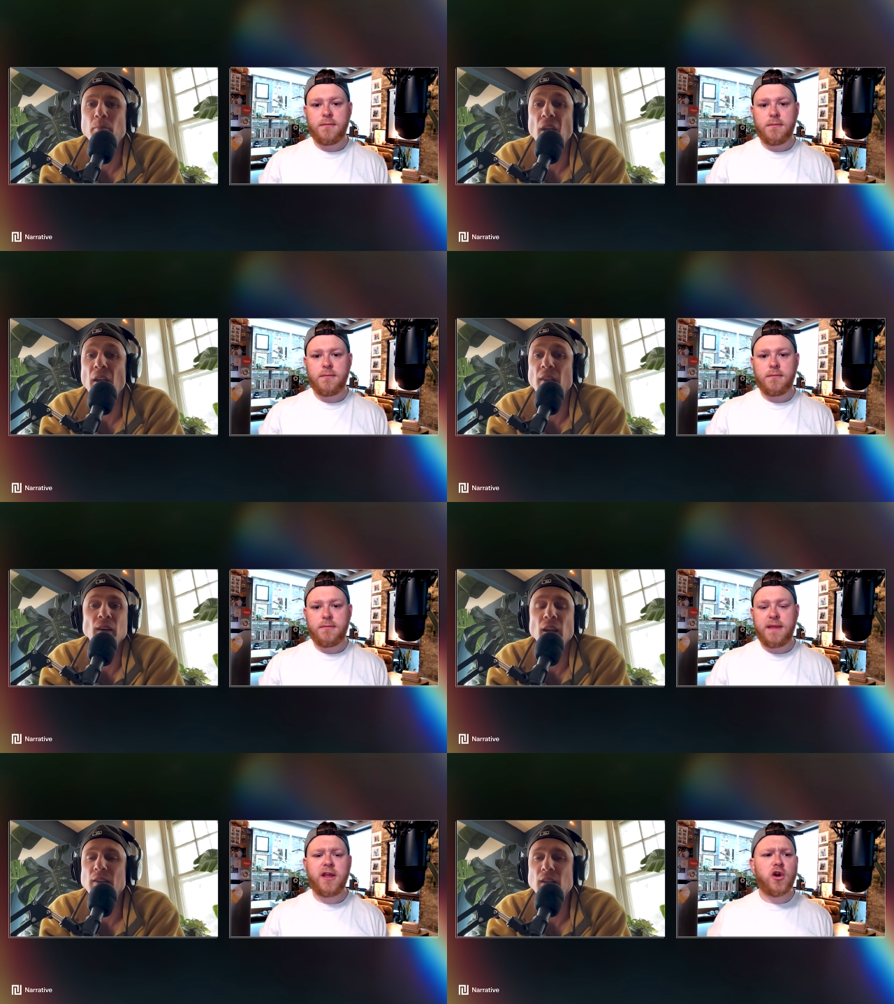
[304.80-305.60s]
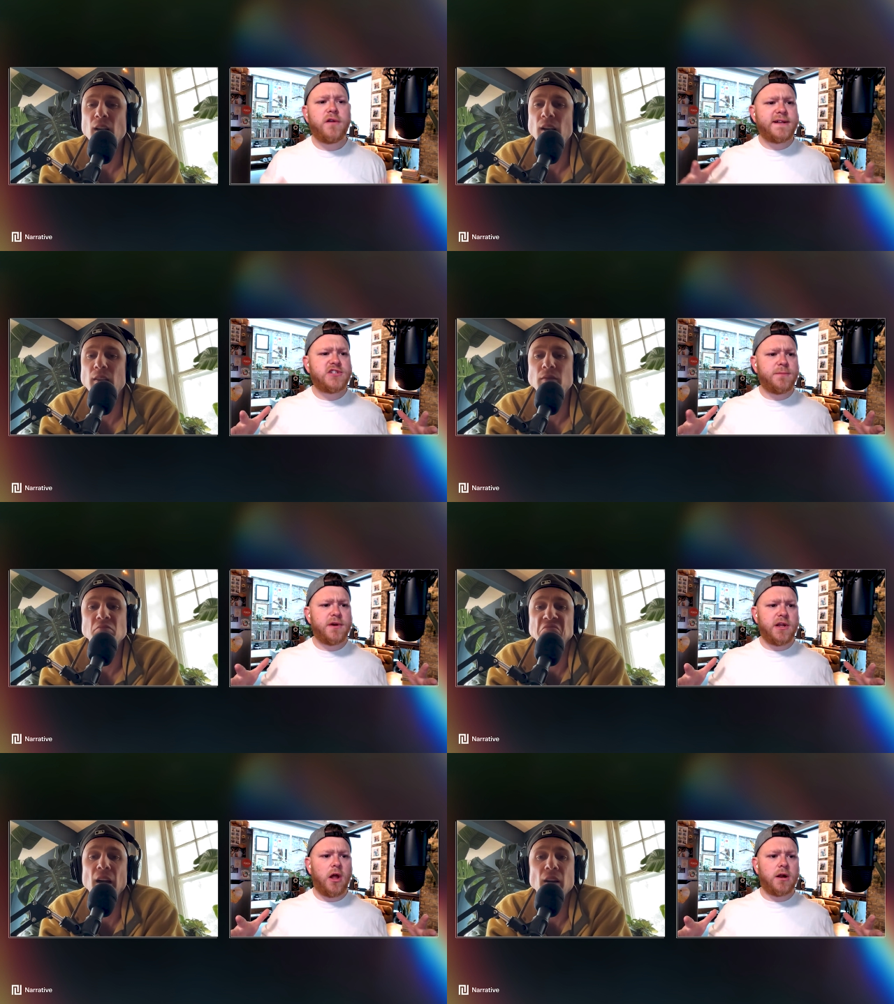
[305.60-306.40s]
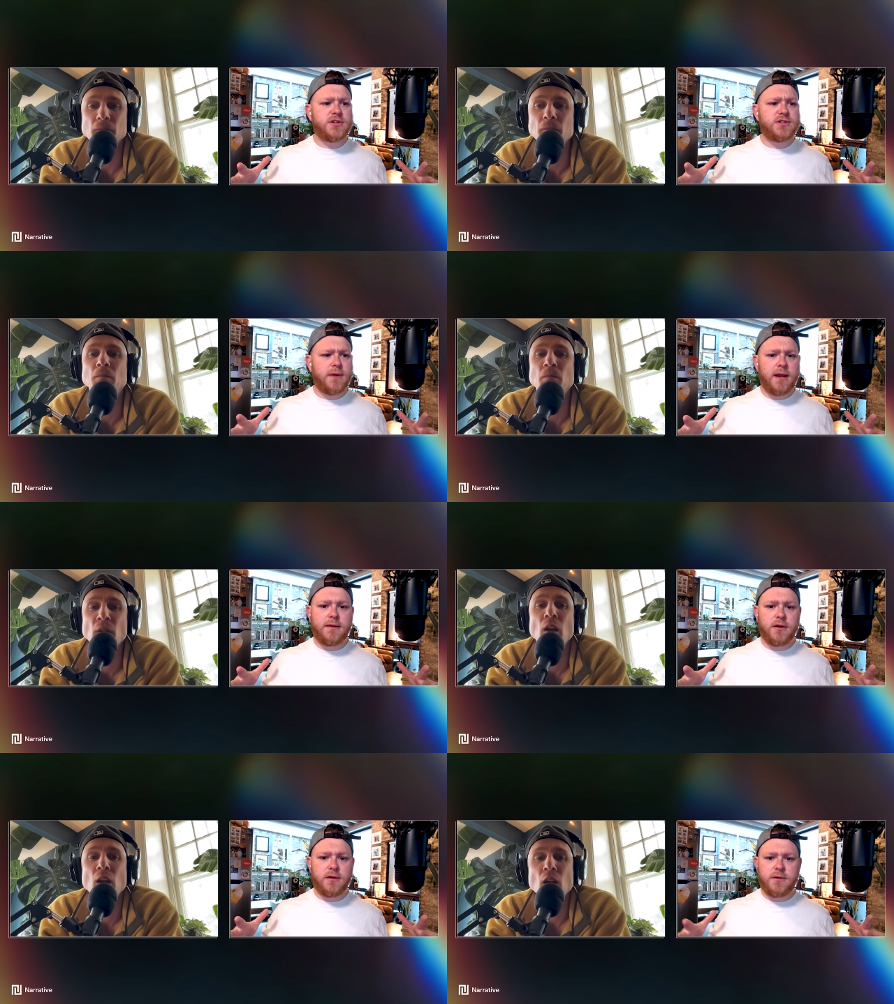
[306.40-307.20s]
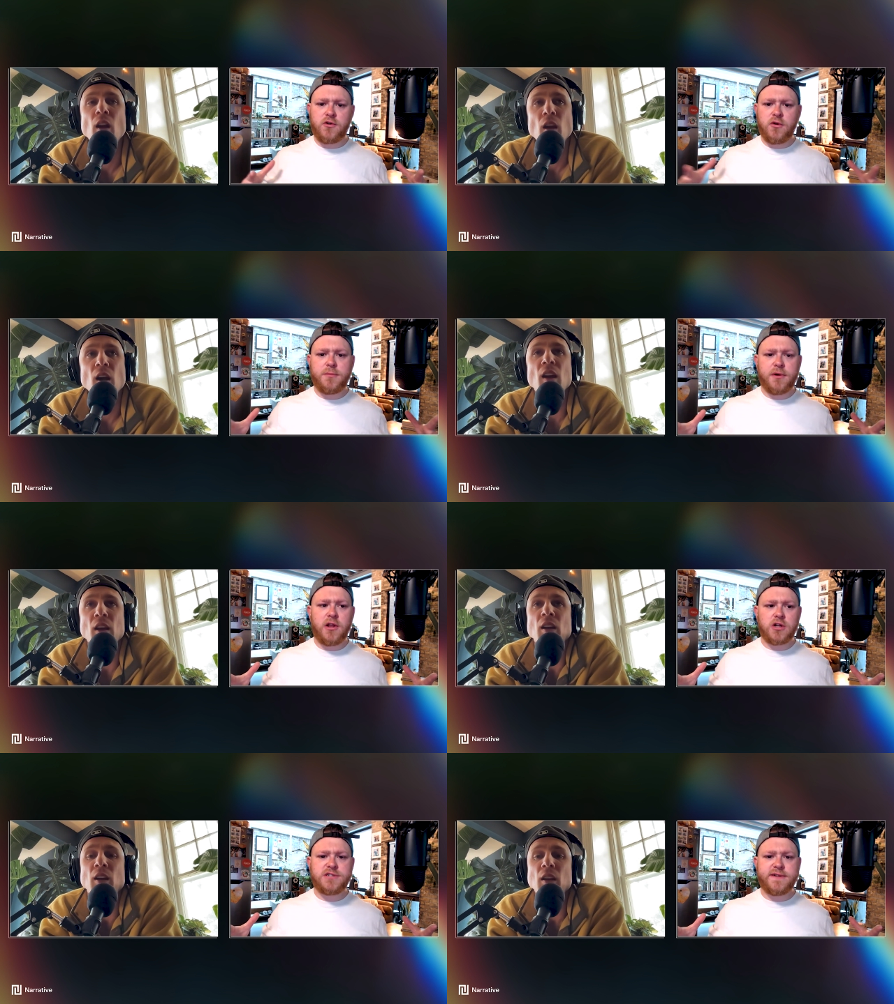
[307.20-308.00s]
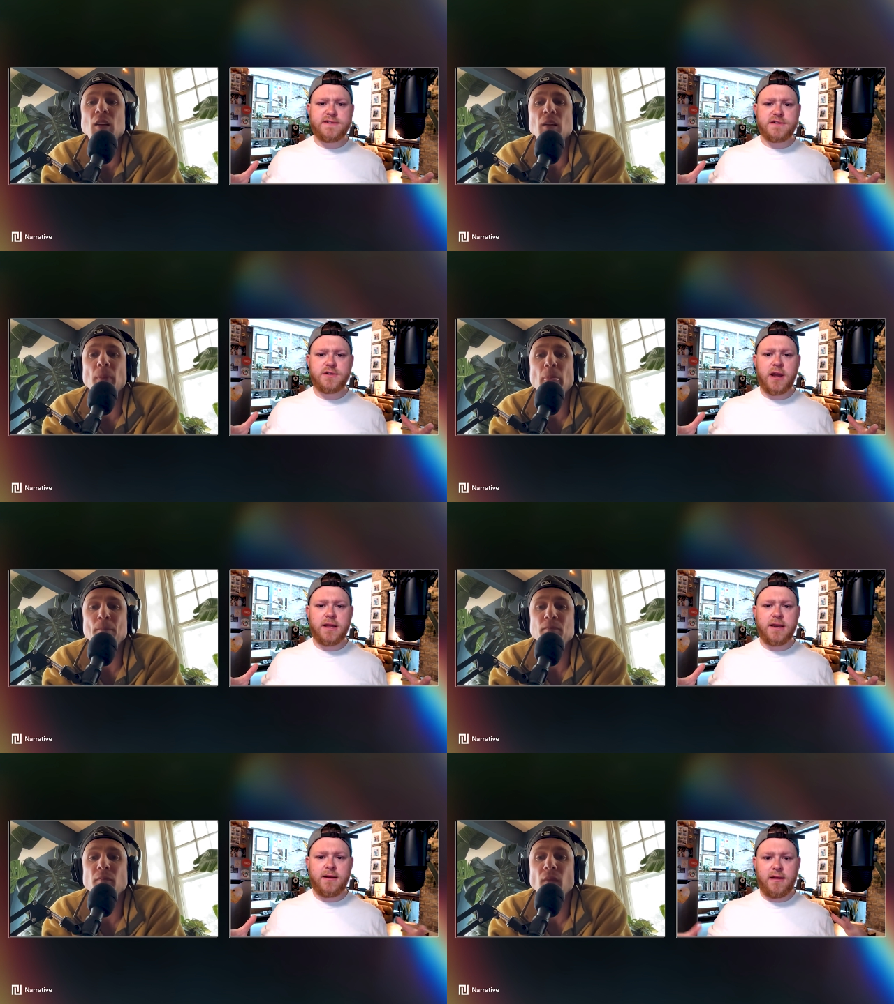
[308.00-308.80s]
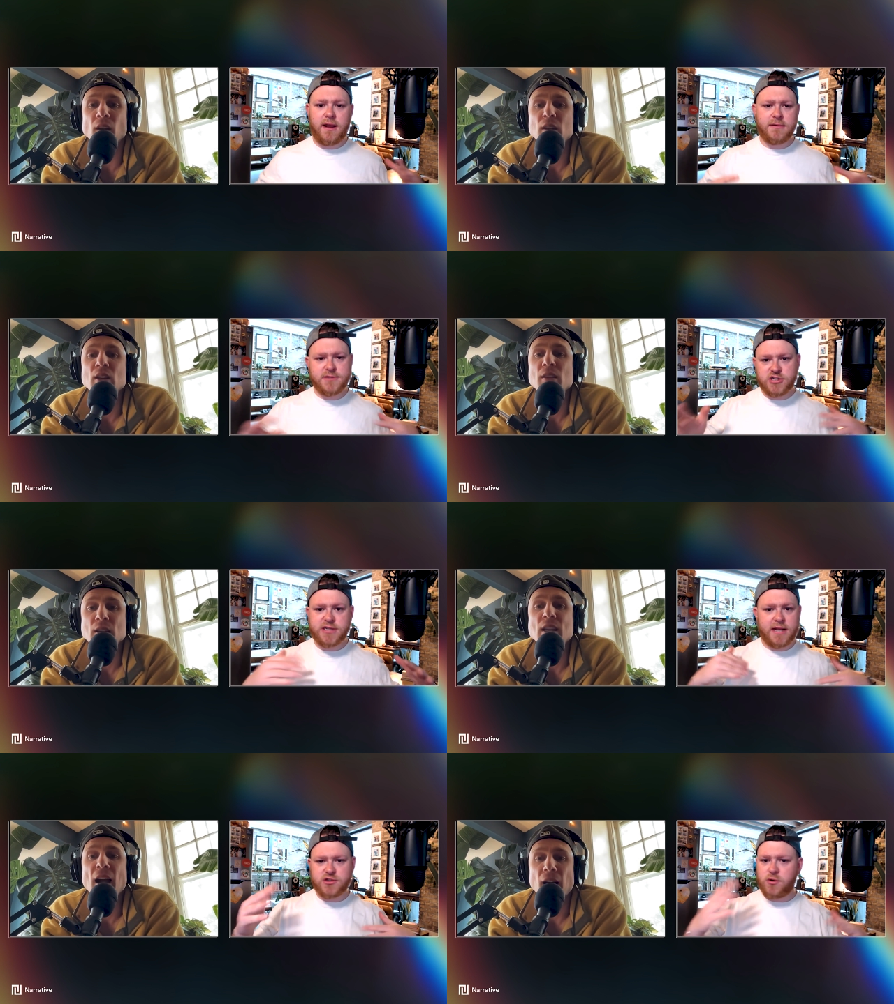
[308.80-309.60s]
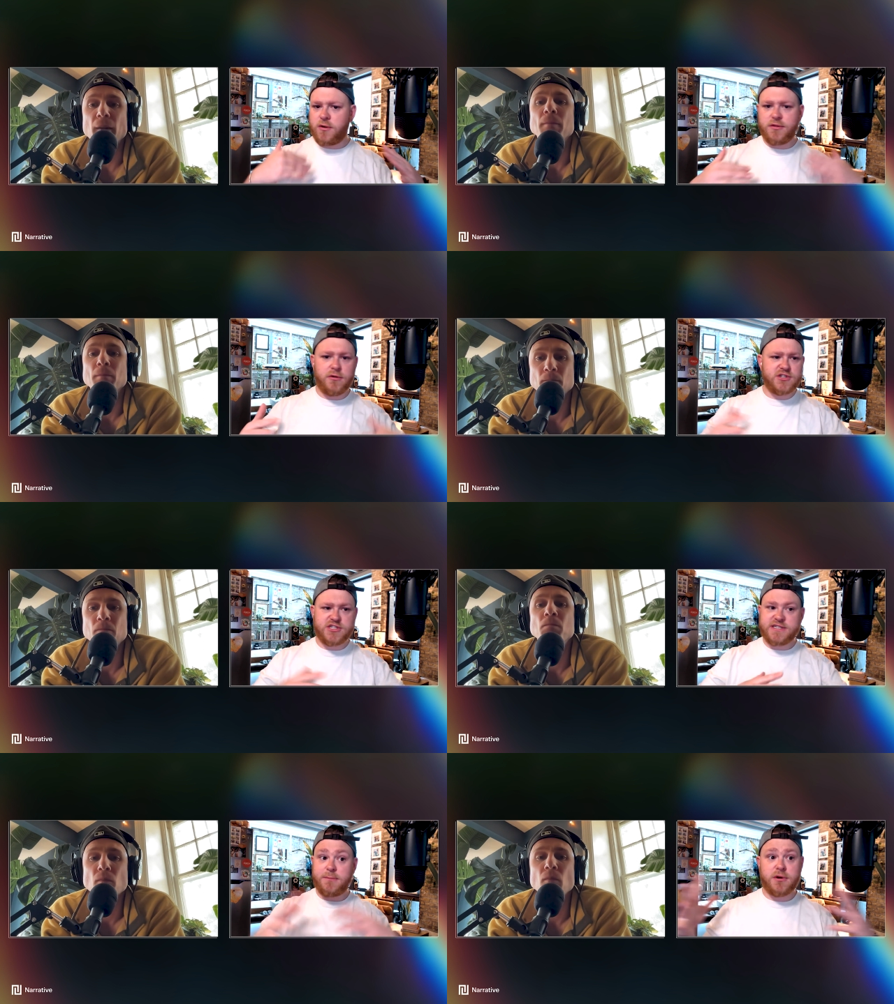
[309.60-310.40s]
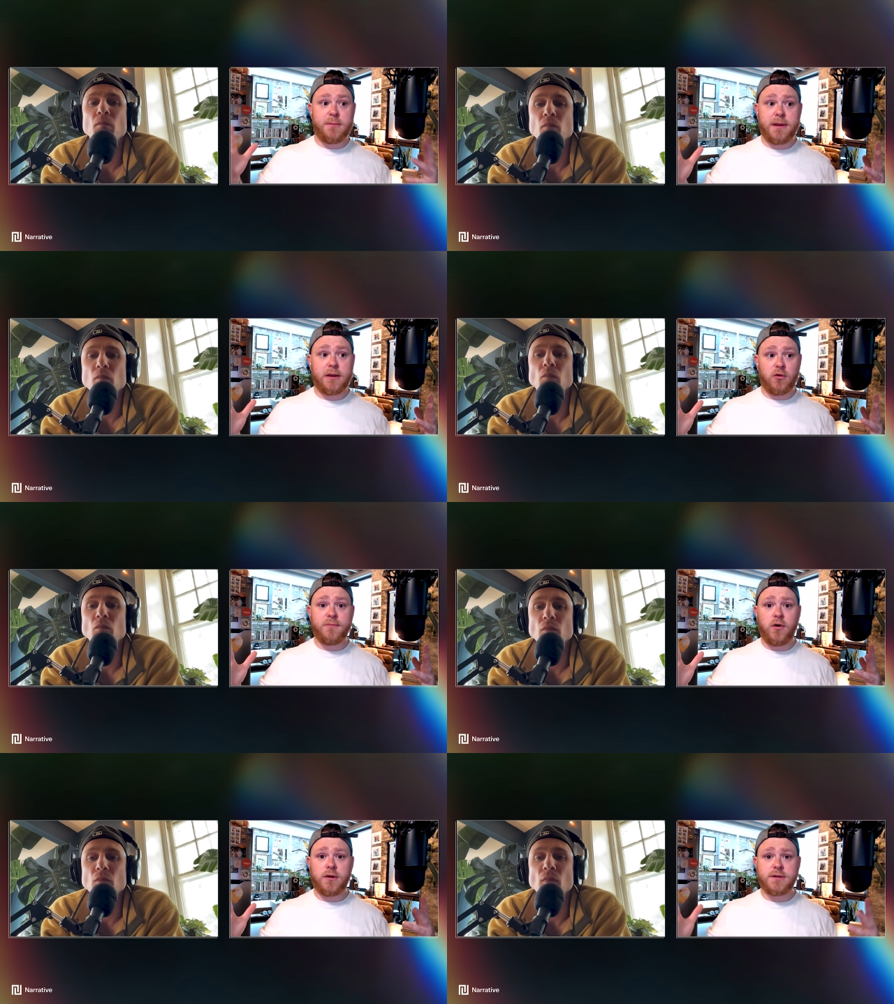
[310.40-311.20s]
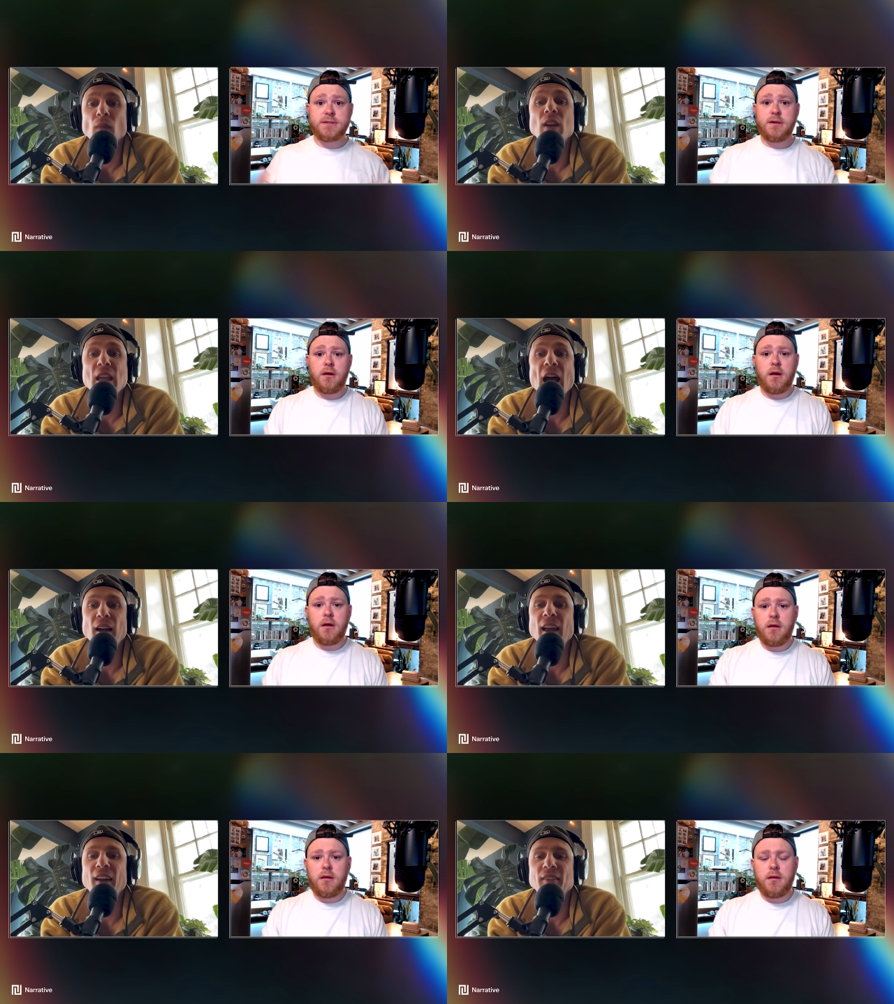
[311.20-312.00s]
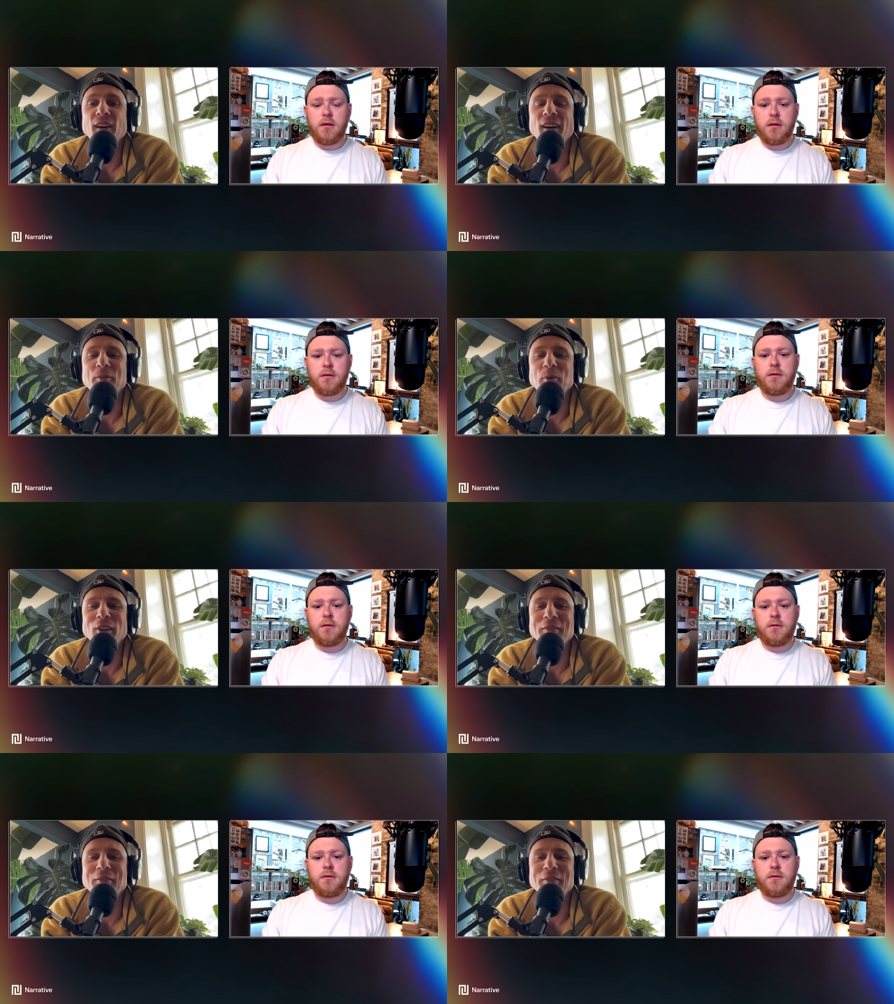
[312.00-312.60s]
Speaker 1: and then get yeah, to your events of, are pretty yeah. large,
Speaker 2: right? You're you're doing pretty large events for Socality. Uh, like I was just yeah. kind of scrolling through and just seeing pretty big group photos.
Speaker 1: Yeah, yeah, um, we love the